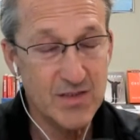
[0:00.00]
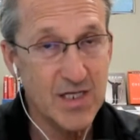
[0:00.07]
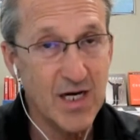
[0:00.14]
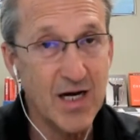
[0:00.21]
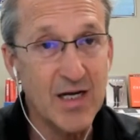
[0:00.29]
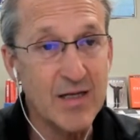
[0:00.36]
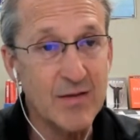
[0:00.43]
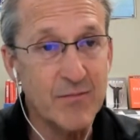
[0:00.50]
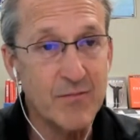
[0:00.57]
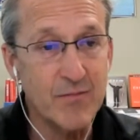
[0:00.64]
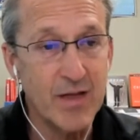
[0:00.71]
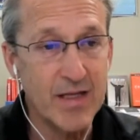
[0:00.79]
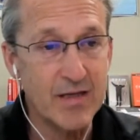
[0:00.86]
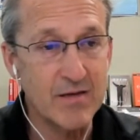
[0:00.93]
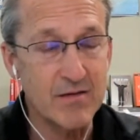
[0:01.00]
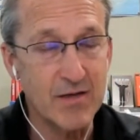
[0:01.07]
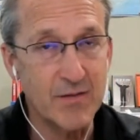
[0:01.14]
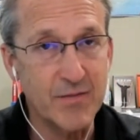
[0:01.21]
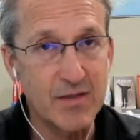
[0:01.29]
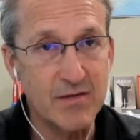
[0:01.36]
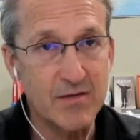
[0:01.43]
time and
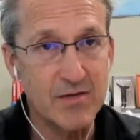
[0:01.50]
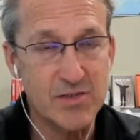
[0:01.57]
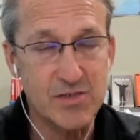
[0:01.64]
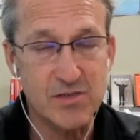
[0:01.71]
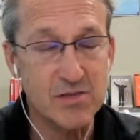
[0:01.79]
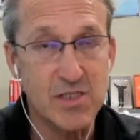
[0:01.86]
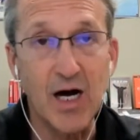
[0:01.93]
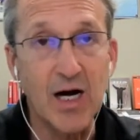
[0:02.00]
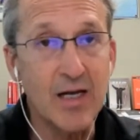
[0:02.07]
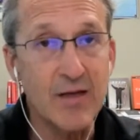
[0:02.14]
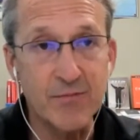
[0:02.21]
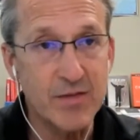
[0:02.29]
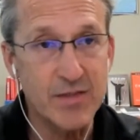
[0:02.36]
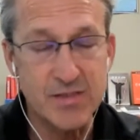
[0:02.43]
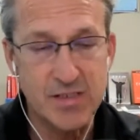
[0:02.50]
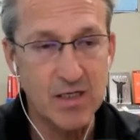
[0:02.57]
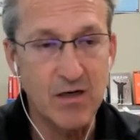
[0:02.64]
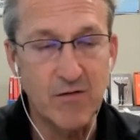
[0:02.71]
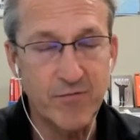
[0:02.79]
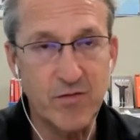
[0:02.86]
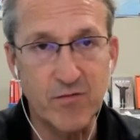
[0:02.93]
I mean just time
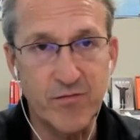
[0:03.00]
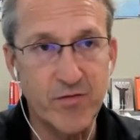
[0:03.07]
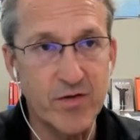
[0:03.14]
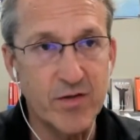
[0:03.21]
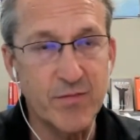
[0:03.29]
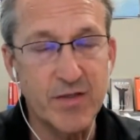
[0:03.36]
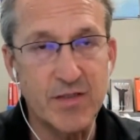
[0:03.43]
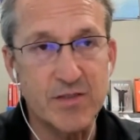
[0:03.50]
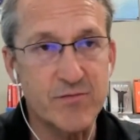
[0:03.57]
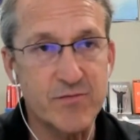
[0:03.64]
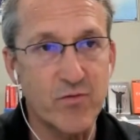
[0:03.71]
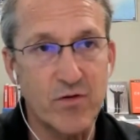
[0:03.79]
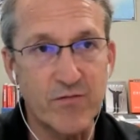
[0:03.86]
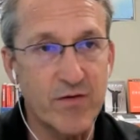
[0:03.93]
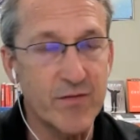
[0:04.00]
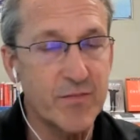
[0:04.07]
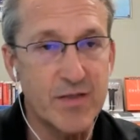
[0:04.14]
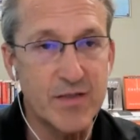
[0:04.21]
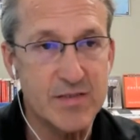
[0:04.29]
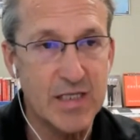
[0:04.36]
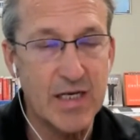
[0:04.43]
itself you know 30 minutes 45
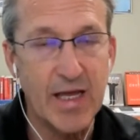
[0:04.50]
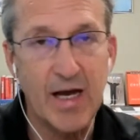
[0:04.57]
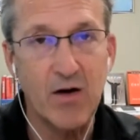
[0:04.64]
minutes an